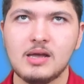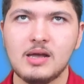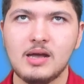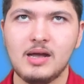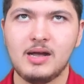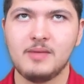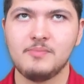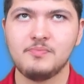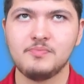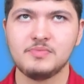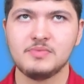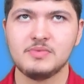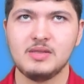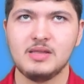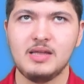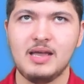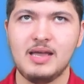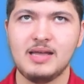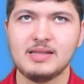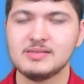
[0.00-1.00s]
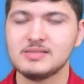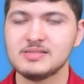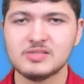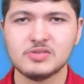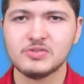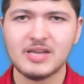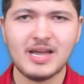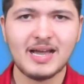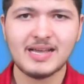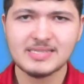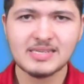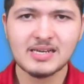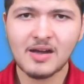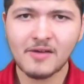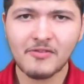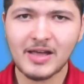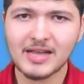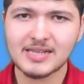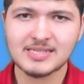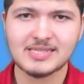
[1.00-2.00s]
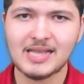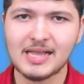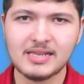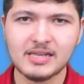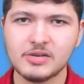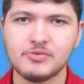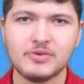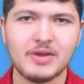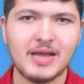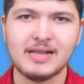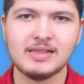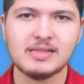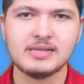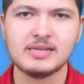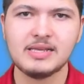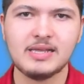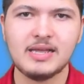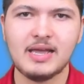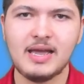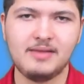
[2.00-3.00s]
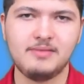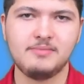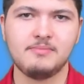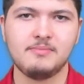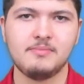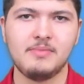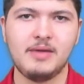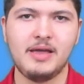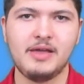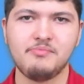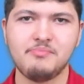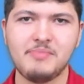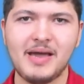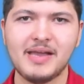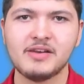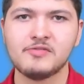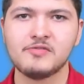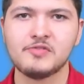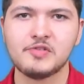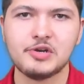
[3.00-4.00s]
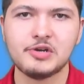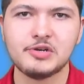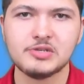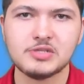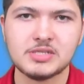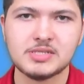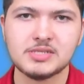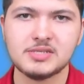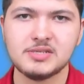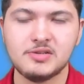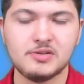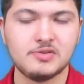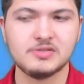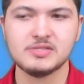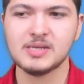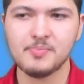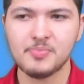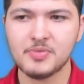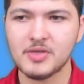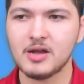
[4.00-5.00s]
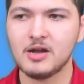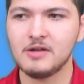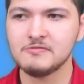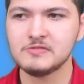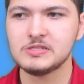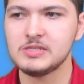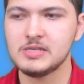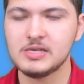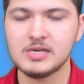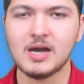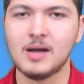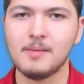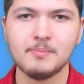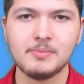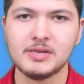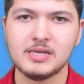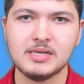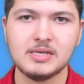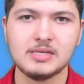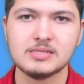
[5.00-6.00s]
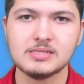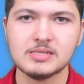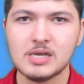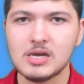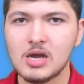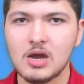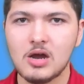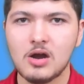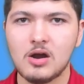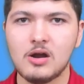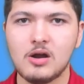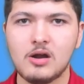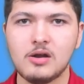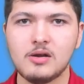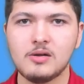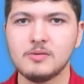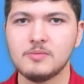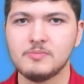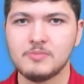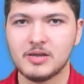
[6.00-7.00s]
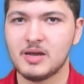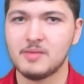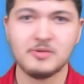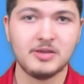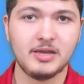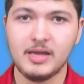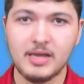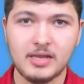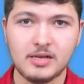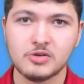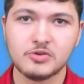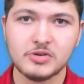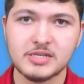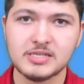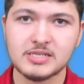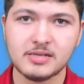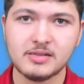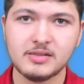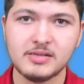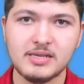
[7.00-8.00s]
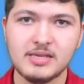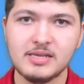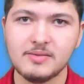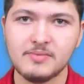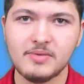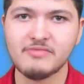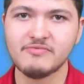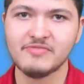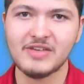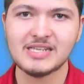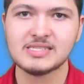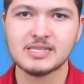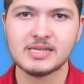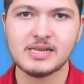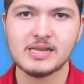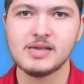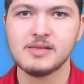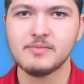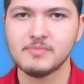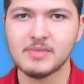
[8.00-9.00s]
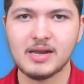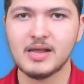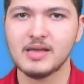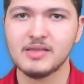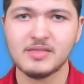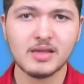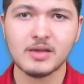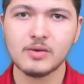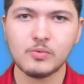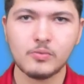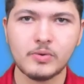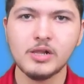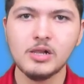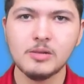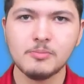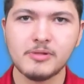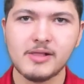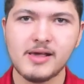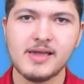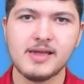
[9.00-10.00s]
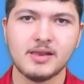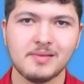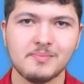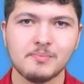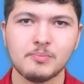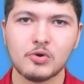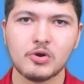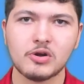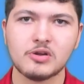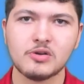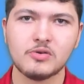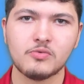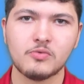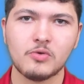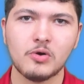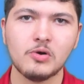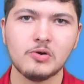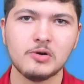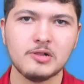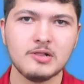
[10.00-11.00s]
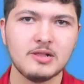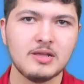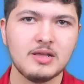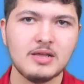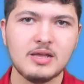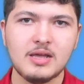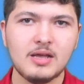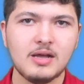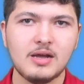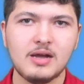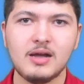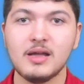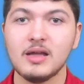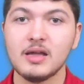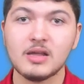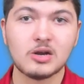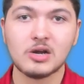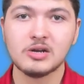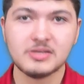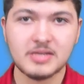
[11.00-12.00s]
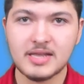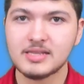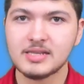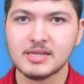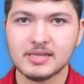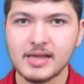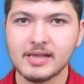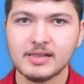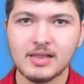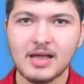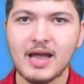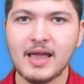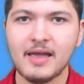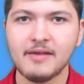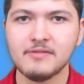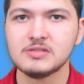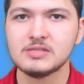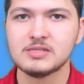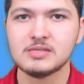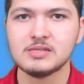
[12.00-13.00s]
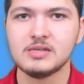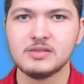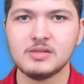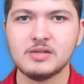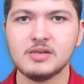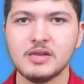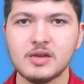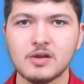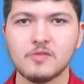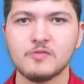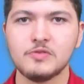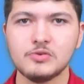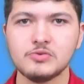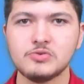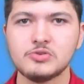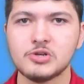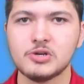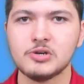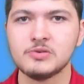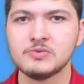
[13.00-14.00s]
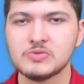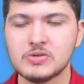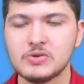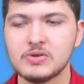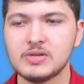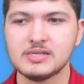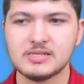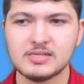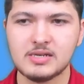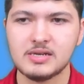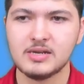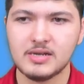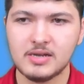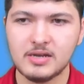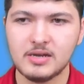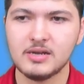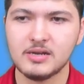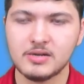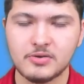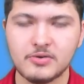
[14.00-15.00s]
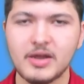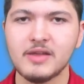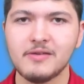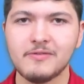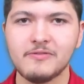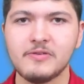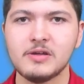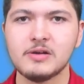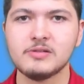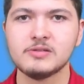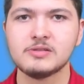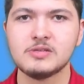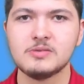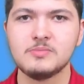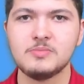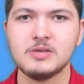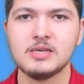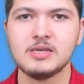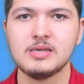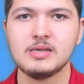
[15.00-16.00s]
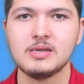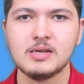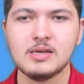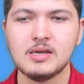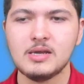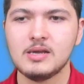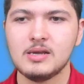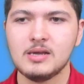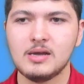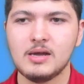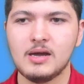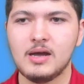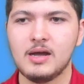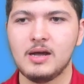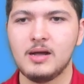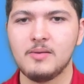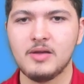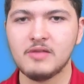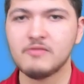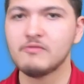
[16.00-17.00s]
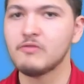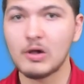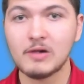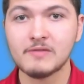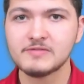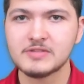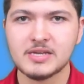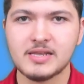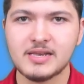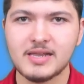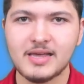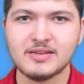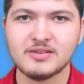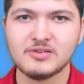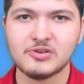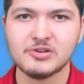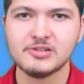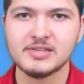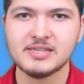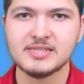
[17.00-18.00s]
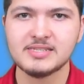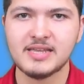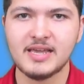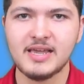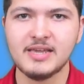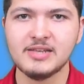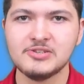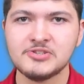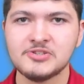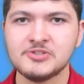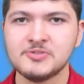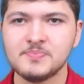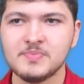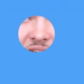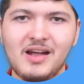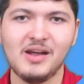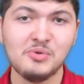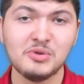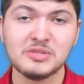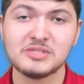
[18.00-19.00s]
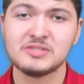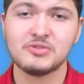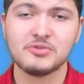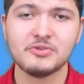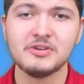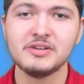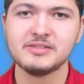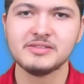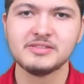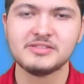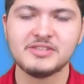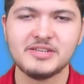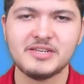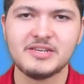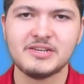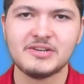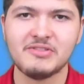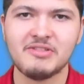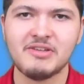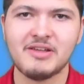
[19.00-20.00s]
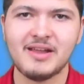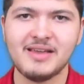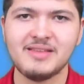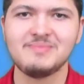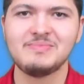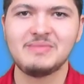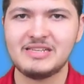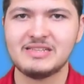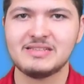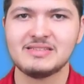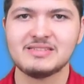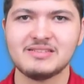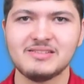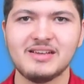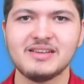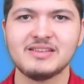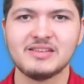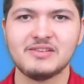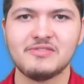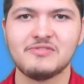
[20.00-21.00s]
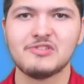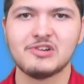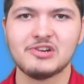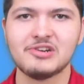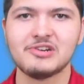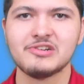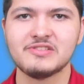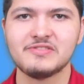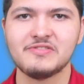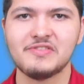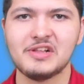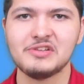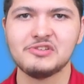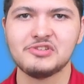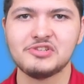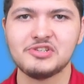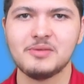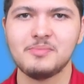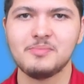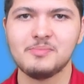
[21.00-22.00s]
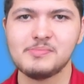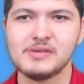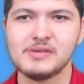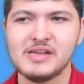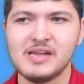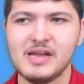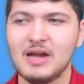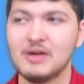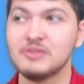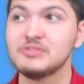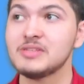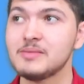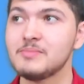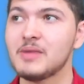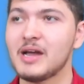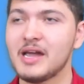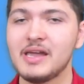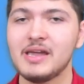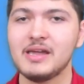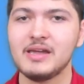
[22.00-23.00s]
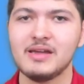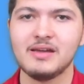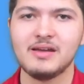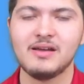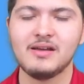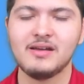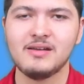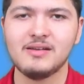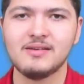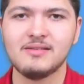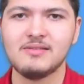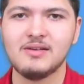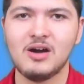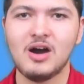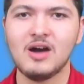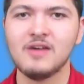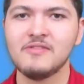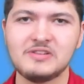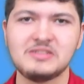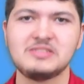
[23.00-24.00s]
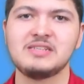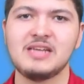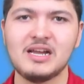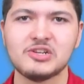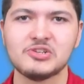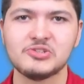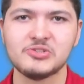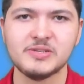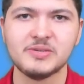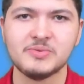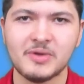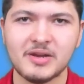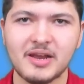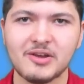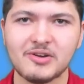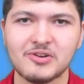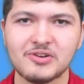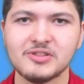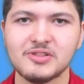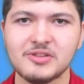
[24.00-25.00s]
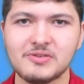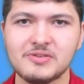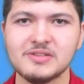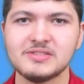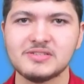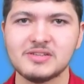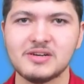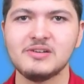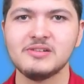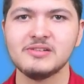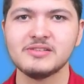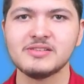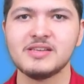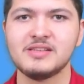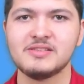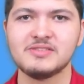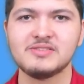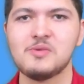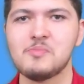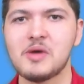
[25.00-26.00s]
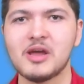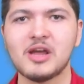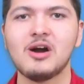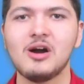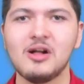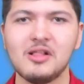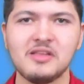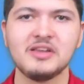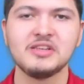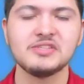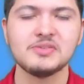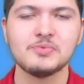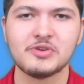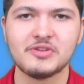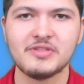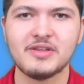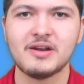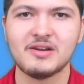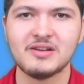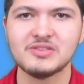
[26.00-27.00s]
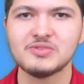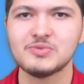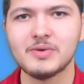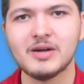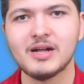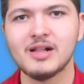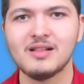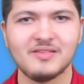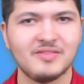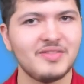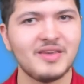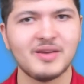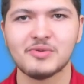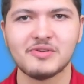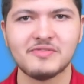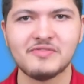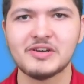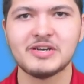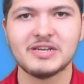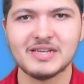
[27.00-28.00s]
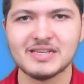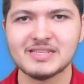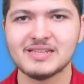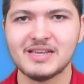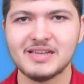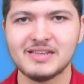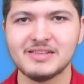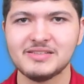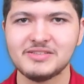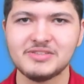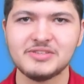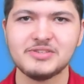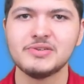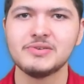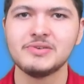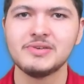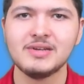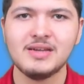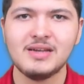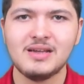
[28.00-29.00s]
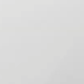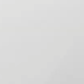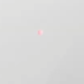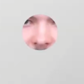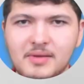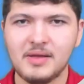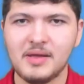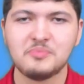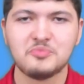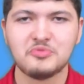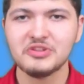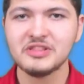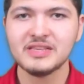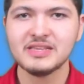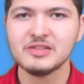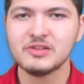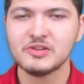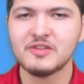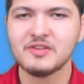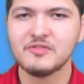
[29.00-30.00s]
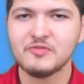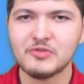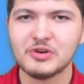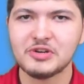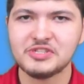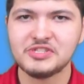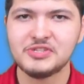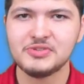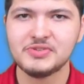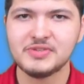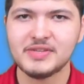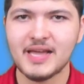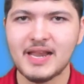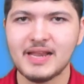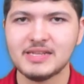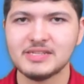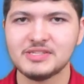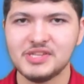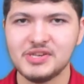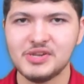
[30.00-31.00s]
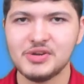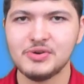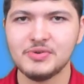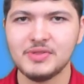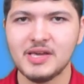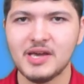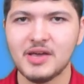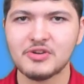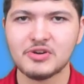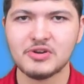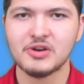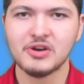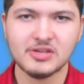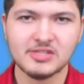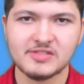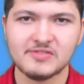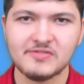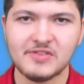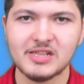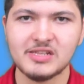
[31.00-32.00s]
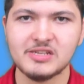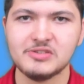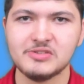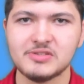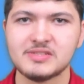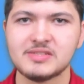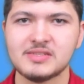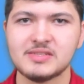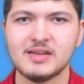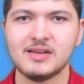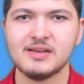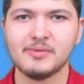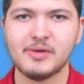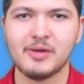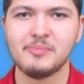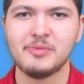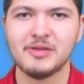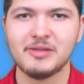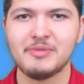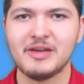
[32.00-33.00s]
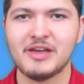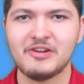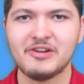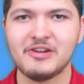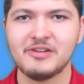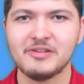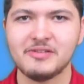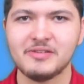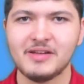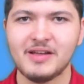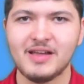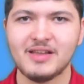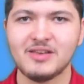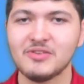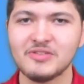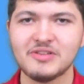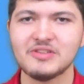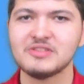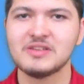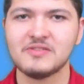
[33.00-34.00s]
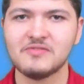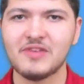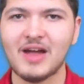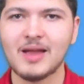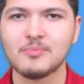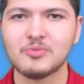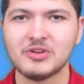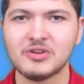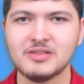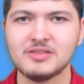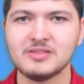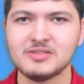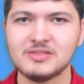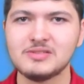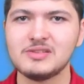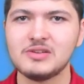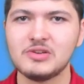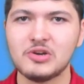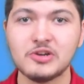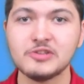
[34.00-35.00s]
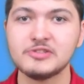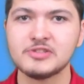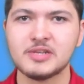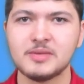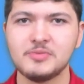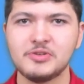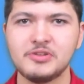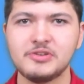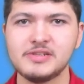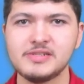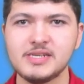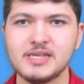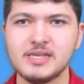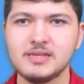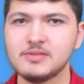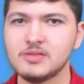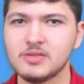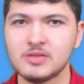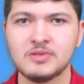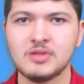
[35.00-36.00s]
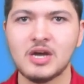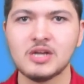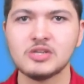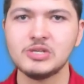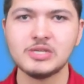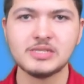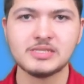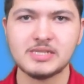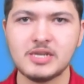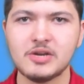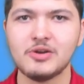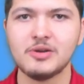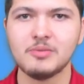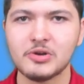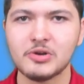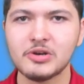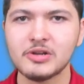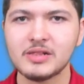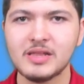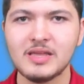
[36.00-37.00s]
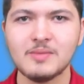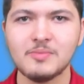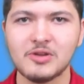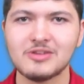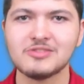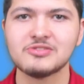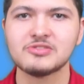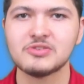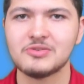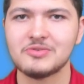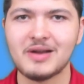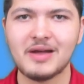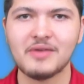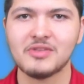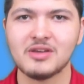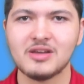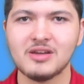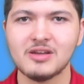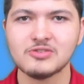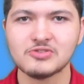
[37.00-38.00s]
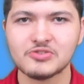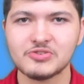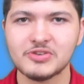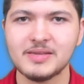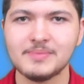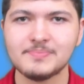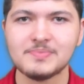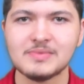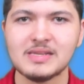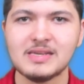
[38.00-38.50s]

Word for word: Um, and so the idea of extended reality and, and metaverse, you know, it's something obviously companies are becoming increasingly invested in, and I think it will play an important role uh, in our day to day lives in the near future. So it is a, a great field to be uh, involved in at an early stage. I was thrilled to hear that I'd been selected for a Hertz Fellowship. I was in my uh, office actually when I heard the result, and so my colleagues were there as well, and they were very excited too. I'm really looking forward to getting to know the other Hertz Fellows uh, a bit better. I know there's a vibrant Hertz community, not just here in Berkeley, but also around the country.